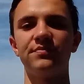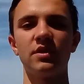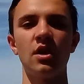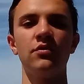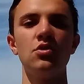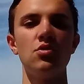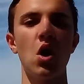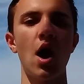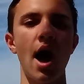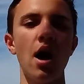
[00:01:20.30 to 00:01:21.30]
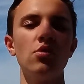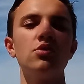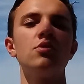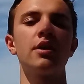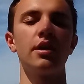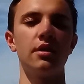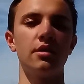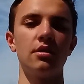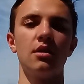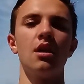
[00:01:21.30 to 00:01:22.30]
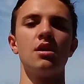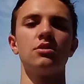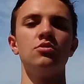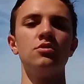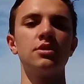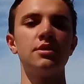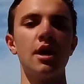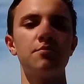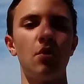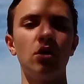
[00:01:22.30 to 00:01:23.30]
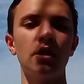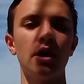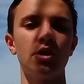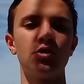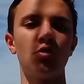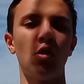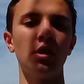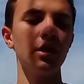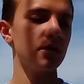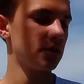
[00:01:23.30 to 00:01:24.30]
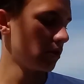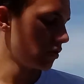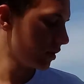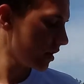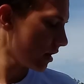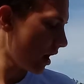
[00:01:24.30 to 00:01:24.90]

If you know how, you can use a dead mullet and troll it slowly.